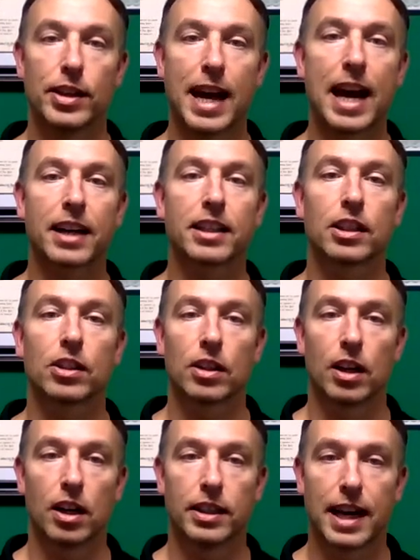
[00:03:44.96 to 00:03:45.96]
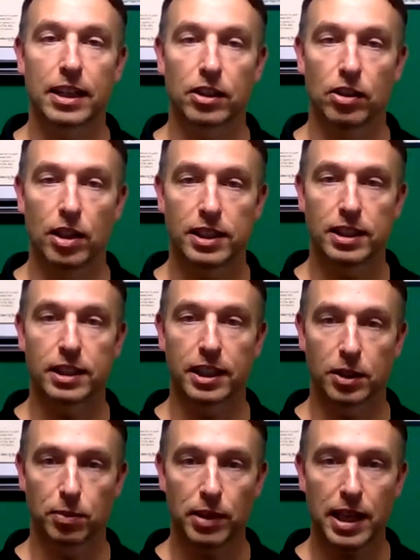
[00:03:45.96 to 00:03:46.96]
Dr.
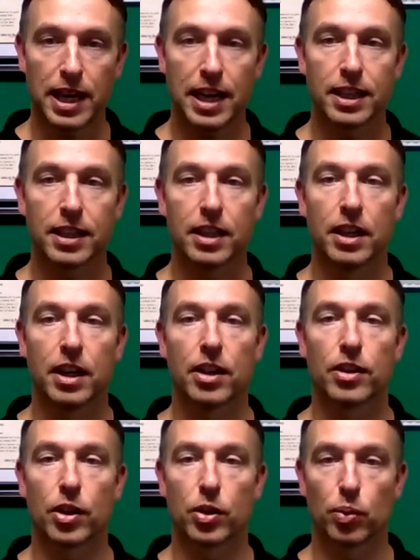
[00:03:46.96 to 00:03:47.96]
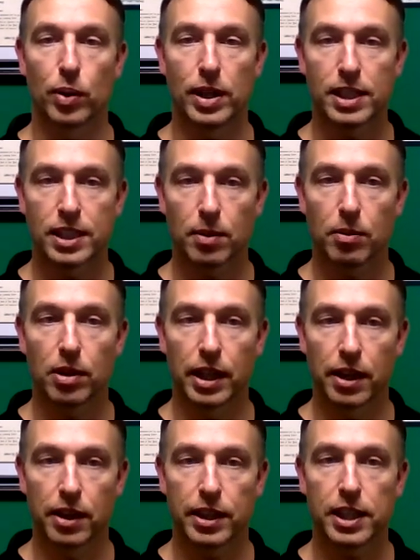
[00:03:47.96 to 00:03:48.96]
Lustig explained the three
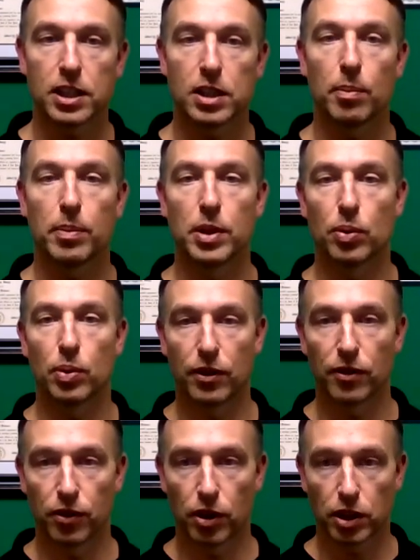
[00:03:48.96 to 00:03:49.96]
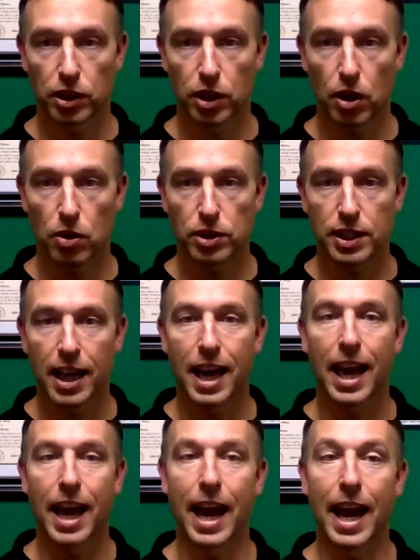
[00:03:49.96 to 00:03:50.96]
similarities between fructose
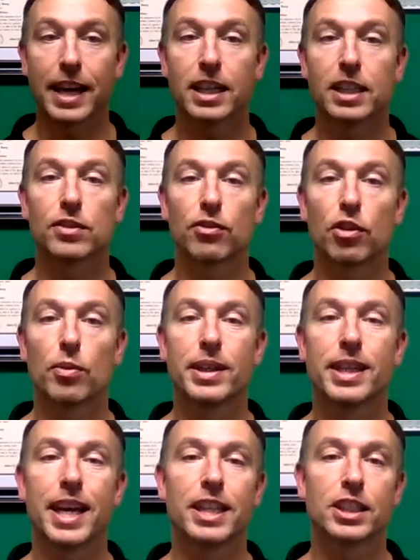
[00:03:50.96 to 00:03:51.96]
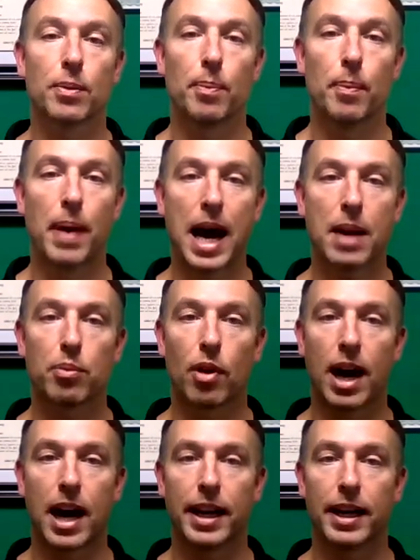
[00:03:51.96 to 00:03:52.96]
and its fermentation
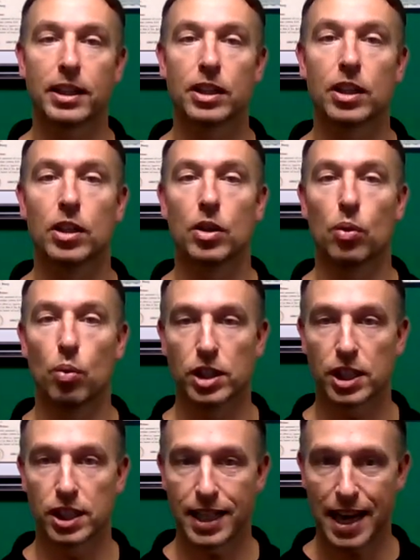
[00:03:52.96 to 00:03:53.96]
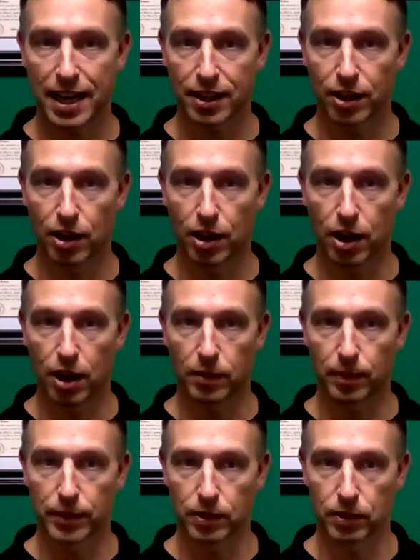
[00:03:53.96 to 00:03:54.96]
byproduct, which is
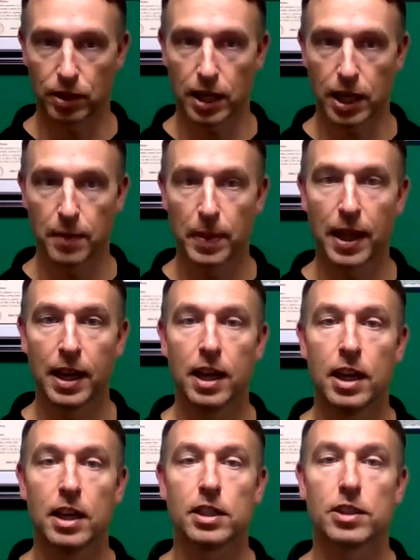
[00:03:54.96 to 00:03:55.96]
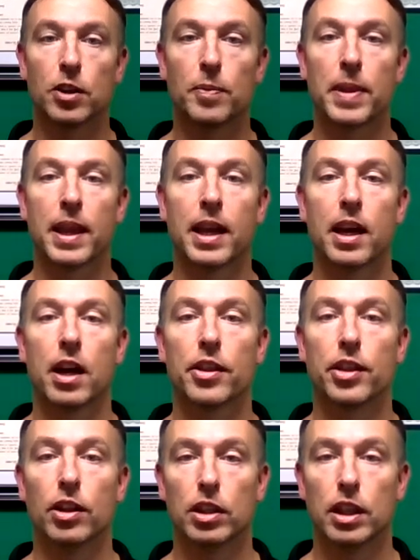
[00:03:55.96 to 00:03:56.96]
ethanol. Okay, so
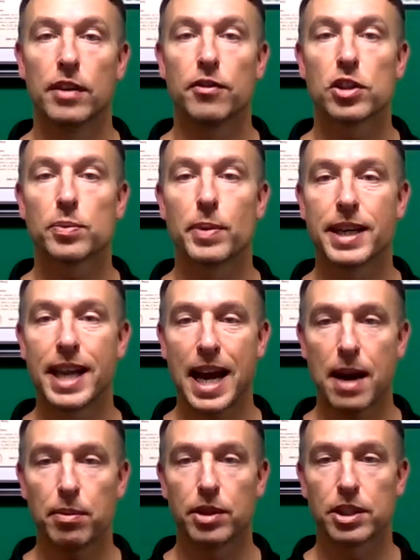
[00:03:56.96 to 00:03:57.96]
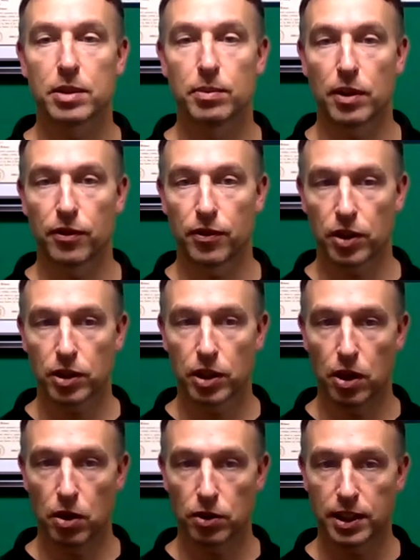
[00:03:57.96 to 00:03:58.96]
the liver's metabolism of
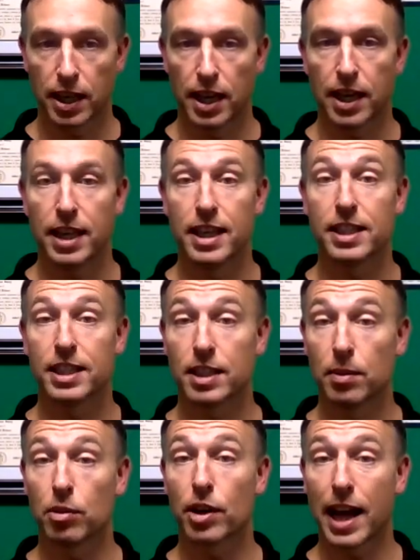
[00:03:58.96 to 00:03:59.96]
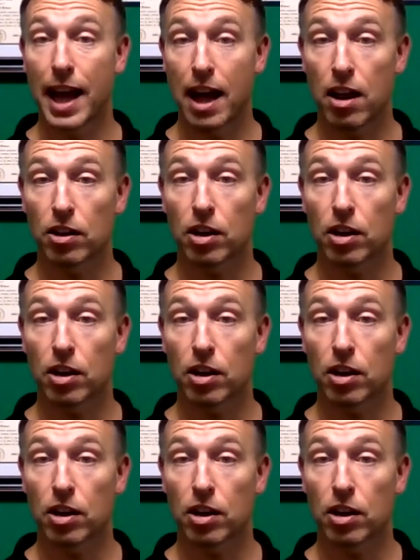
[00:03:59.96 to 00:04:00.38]
fructose is similar to